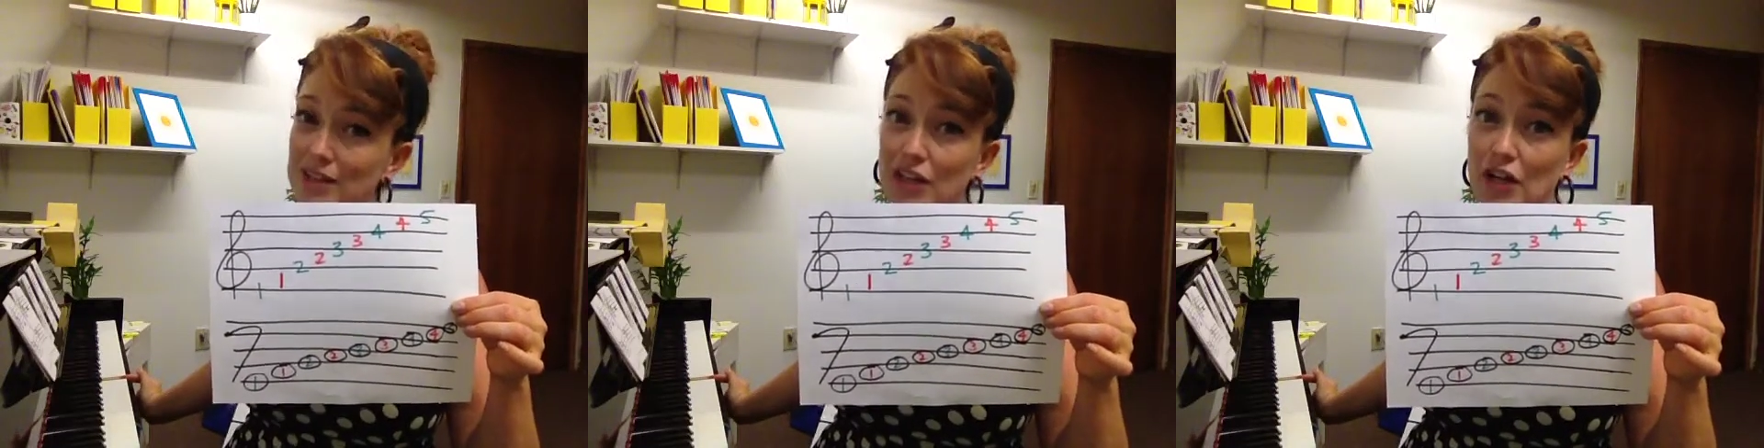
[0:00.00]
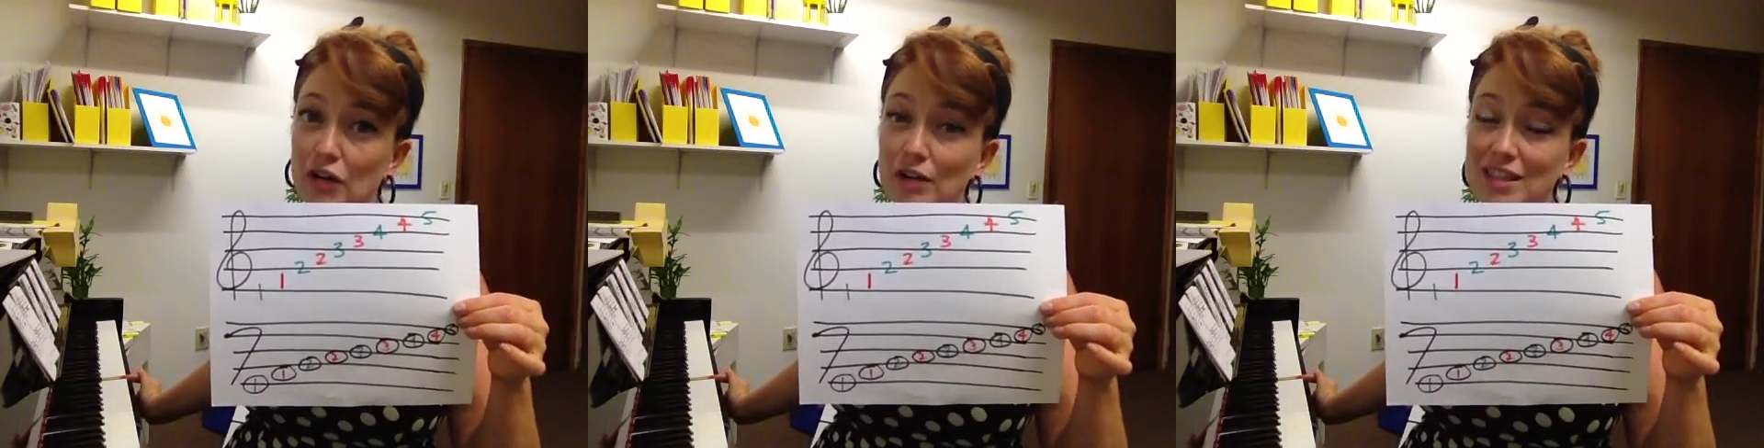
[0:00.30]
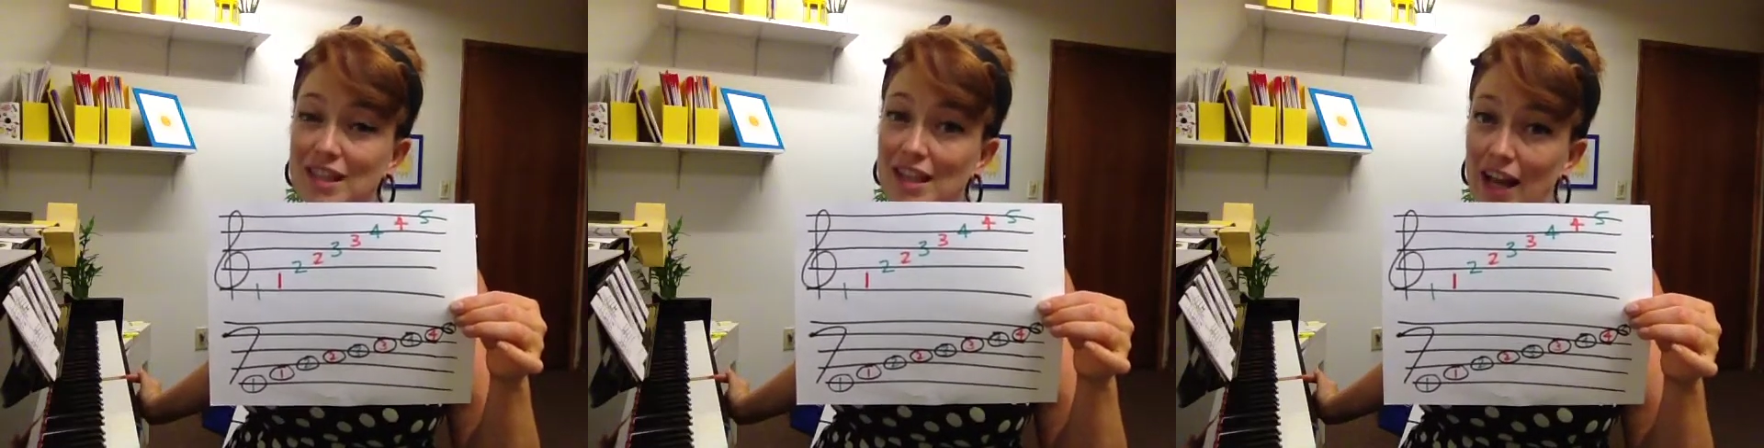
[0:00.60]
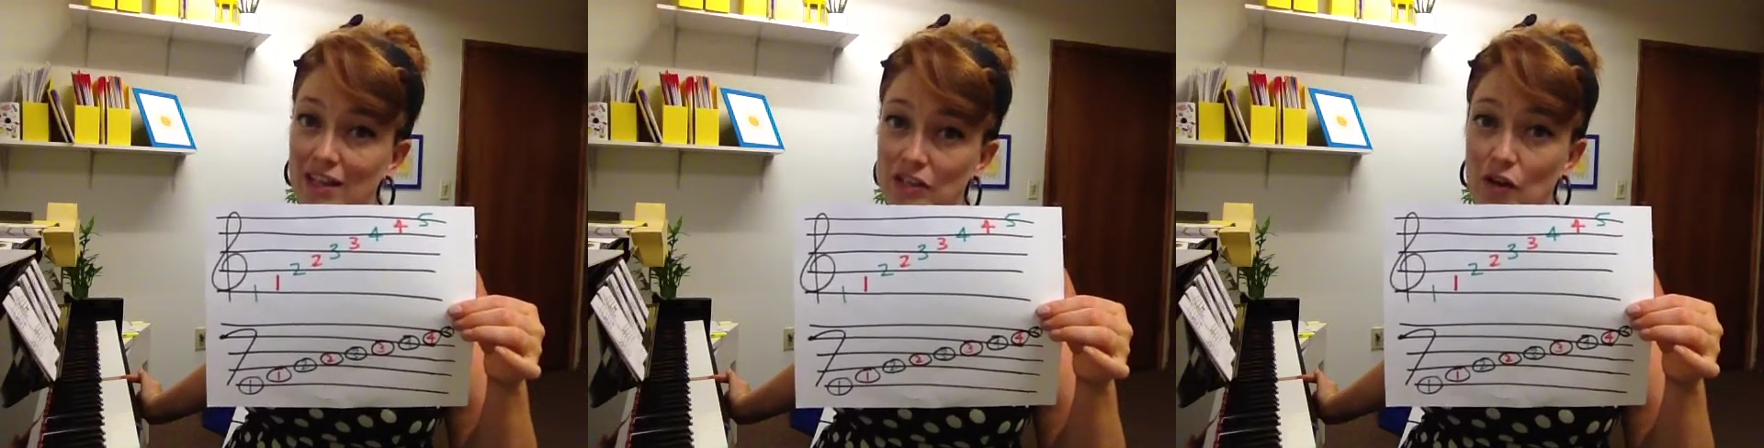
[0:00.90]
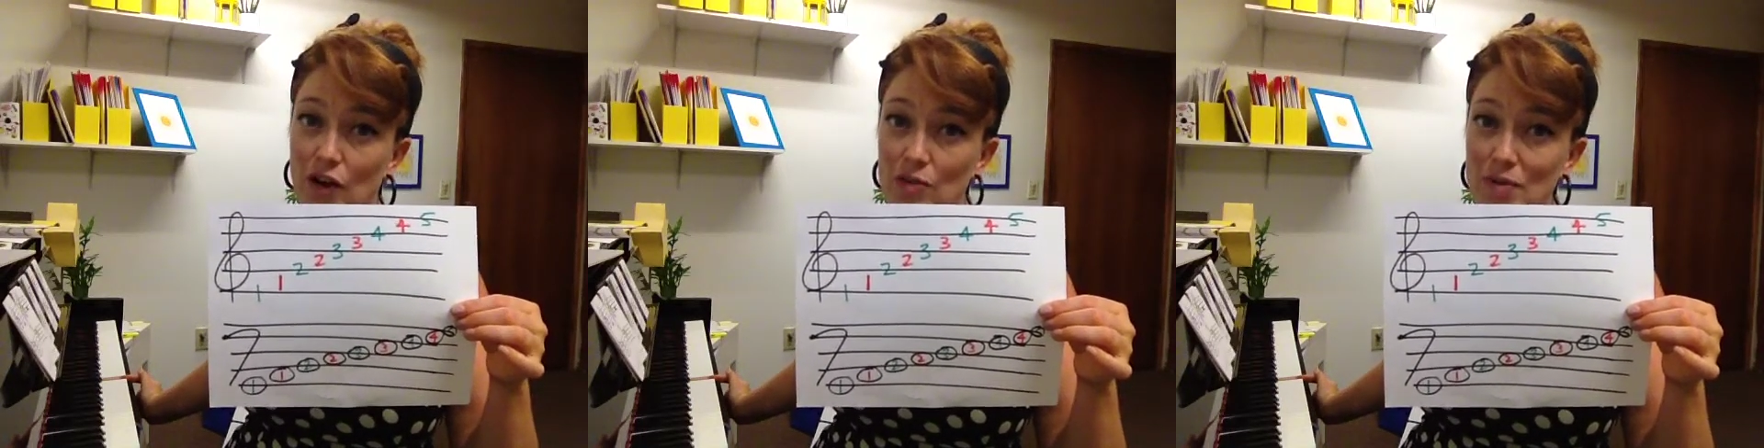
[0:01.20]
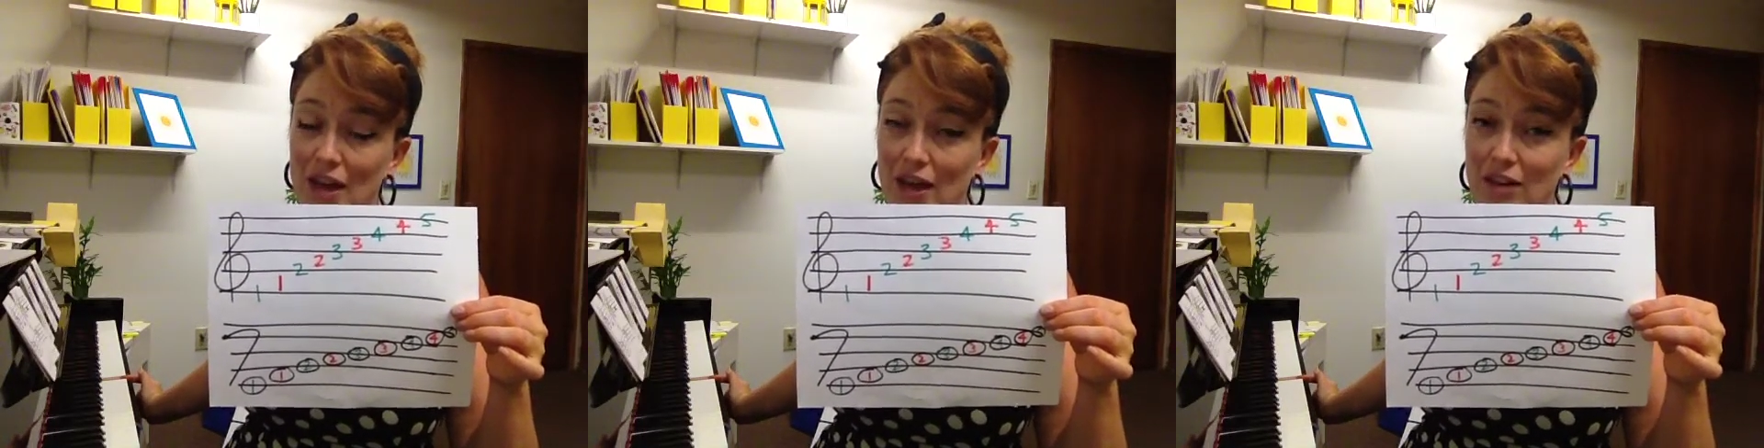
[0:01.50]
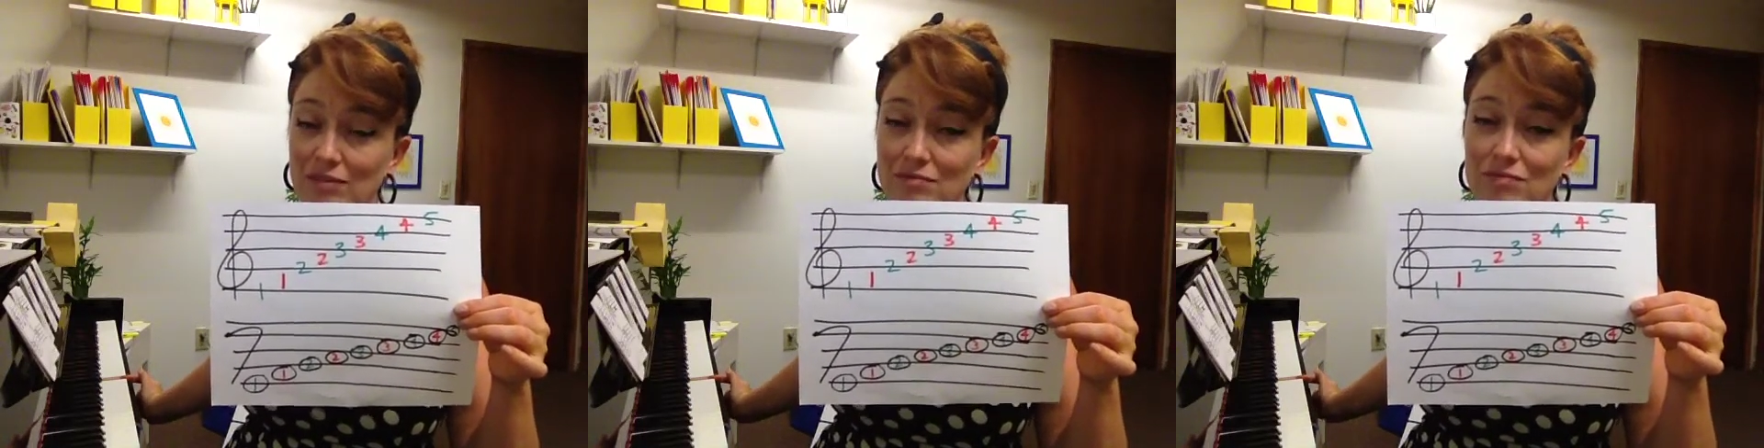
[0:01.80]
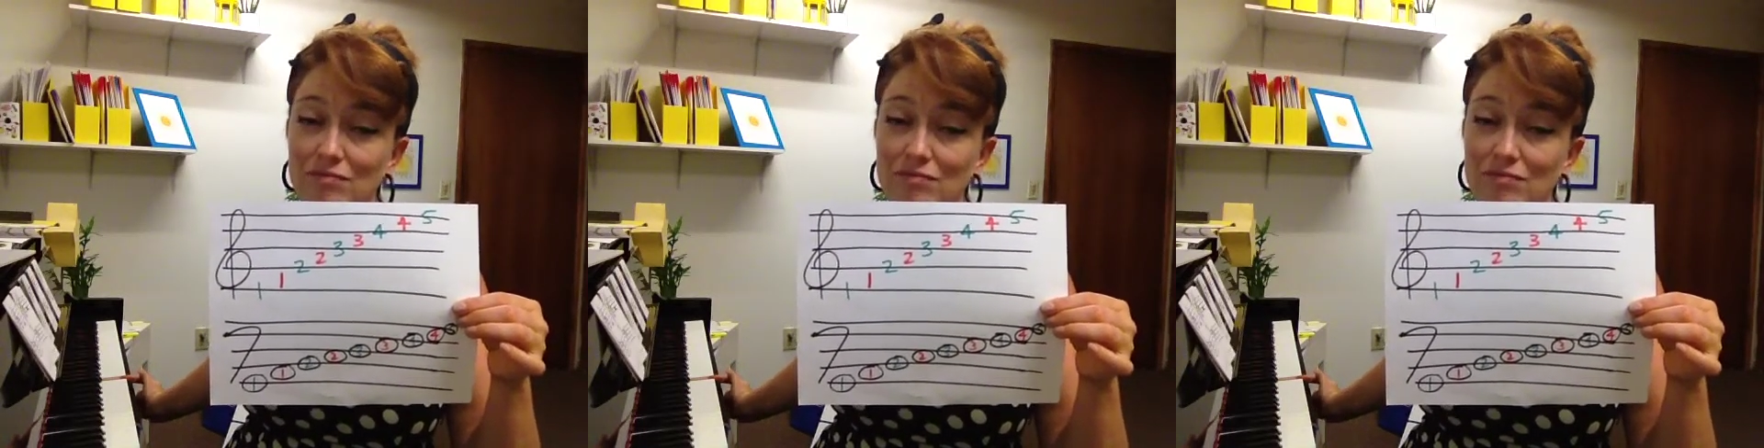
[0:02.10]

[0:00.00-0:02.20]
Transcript: 2 is the next note on the piano,